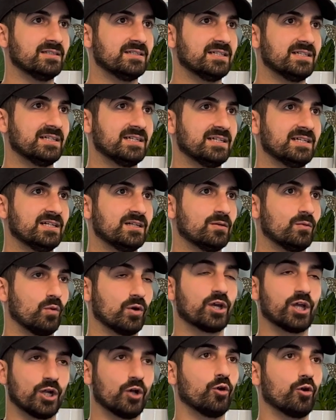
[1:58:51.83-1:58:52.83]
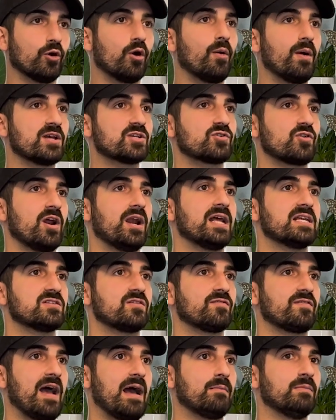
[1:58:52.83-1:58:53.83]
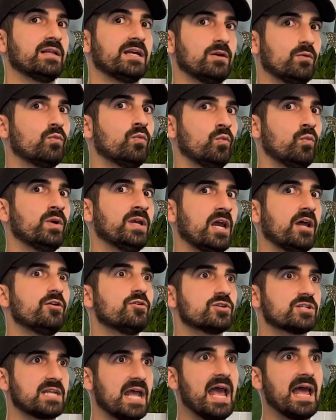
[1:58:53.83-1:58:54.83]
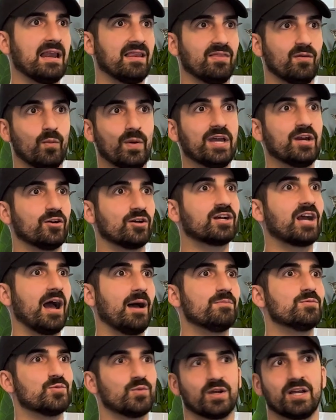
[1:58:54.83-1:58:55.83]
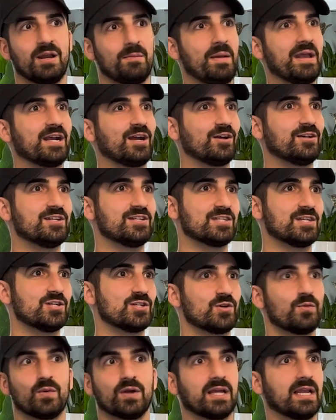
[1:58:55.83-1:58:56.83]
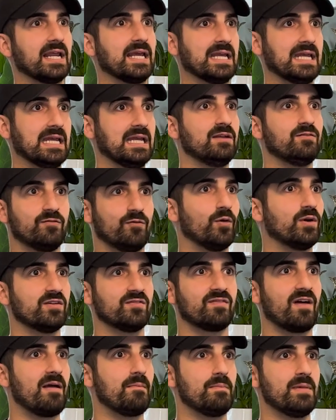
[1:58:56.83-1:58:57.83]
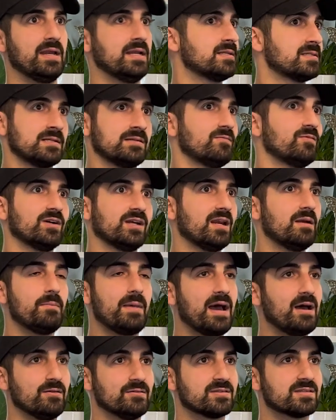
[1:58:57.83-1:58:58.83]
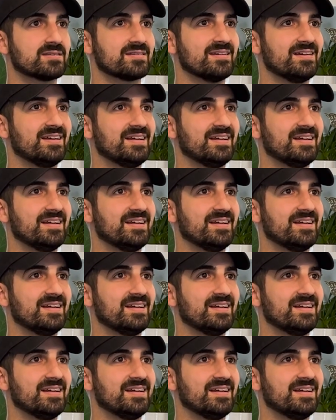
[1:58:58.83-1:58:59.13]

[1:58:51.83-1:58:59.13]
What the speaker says: Mm-hmm. We're going to go to a restaurant as a family and we understand the waiter comes, we're going to make our decision, we're going to eat 45 minutes and we're going to bounce.